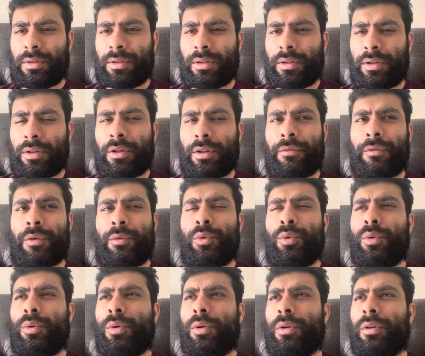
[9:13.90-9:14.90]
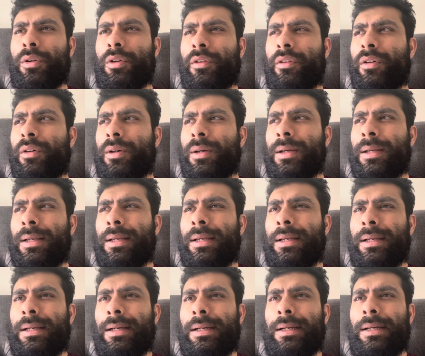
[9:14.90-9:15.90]
another route or another
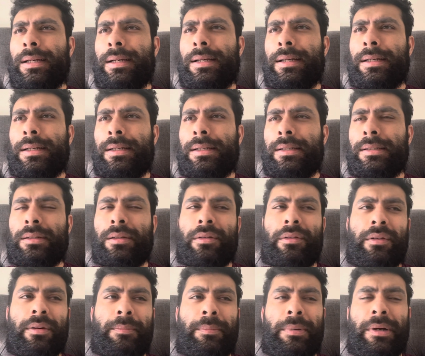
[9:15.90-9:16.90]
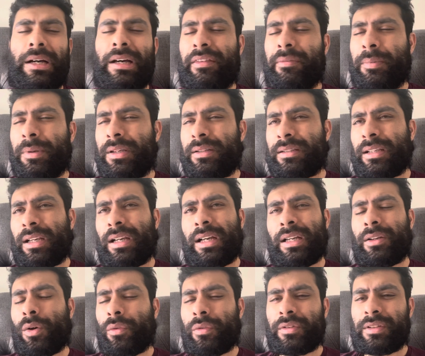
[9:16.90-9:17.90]
uh, another path because I, I,
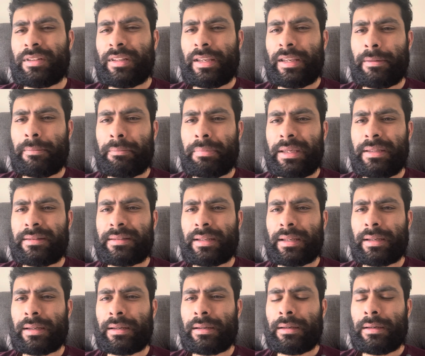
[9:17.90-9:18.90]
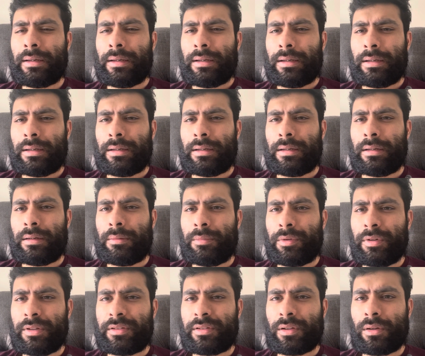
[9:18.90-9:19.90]
don't see him beating uh,
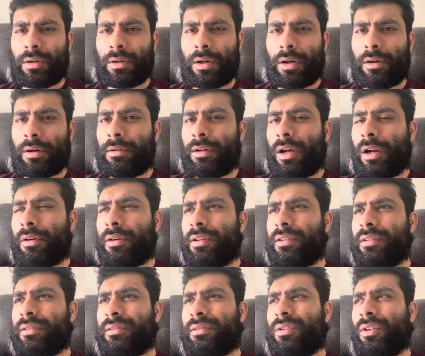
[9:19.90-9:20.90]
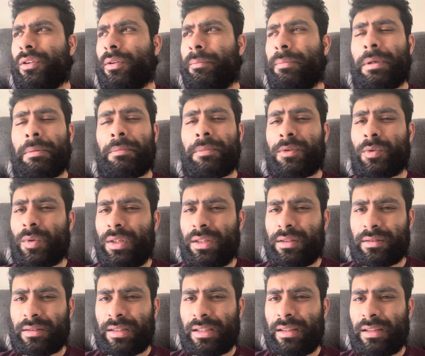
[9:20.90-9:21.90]
Mauricio Lara. Lara's got the bit between
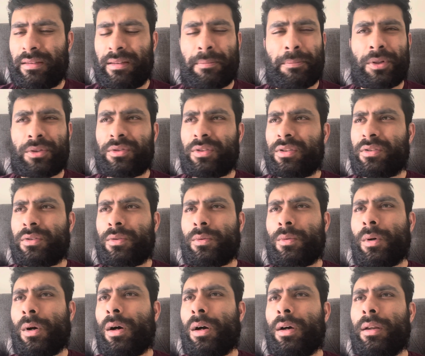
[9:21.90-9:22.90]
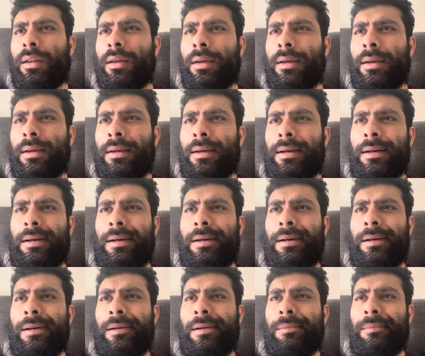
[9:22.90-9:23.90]
his teeth. He punches too hard,
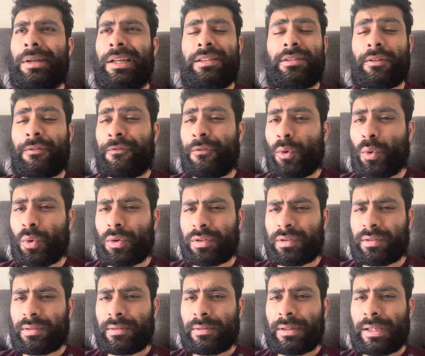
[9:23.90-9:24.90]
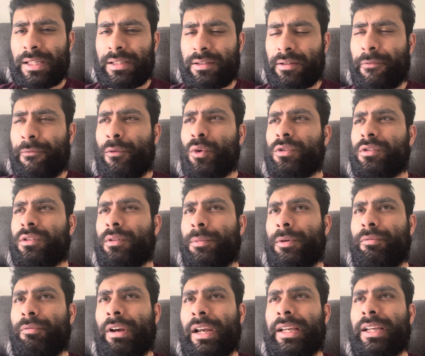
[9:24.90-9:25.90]
um, and he's a force He's a force to
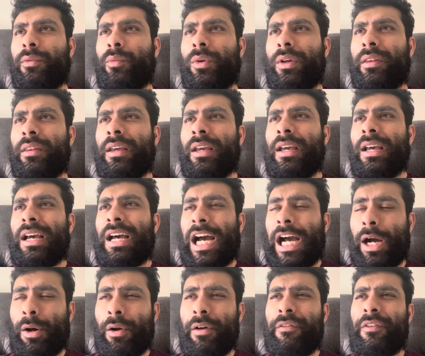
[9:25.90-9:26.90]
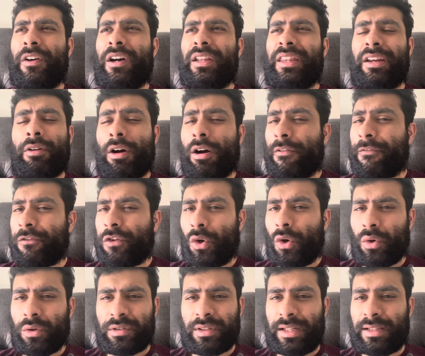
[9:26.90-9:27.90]
be reckoned with. However, there are
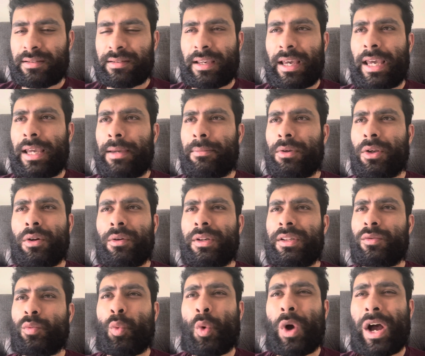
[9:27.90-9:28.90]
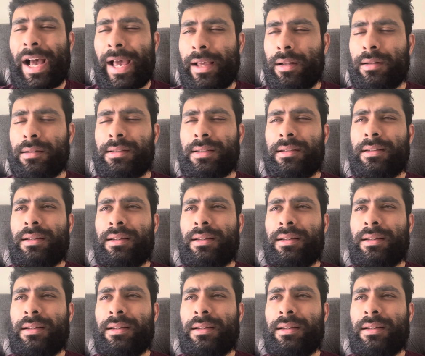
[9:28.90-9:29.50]
flaws in his game. You know, he's wild.